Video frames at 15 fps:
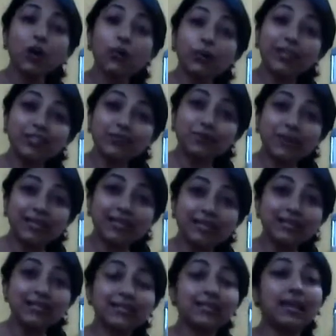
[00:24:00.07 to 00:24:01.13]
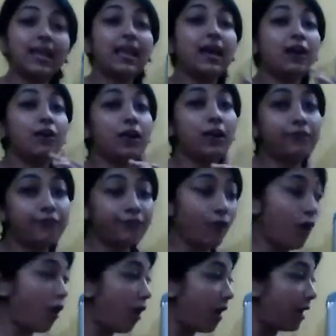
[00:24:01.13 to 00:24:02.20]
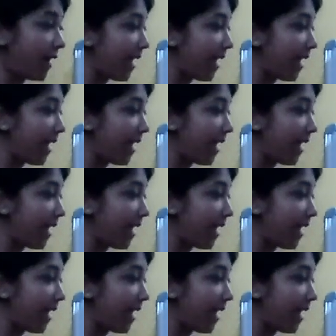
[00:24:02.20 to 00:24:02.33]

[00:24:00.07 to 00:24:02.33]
which means for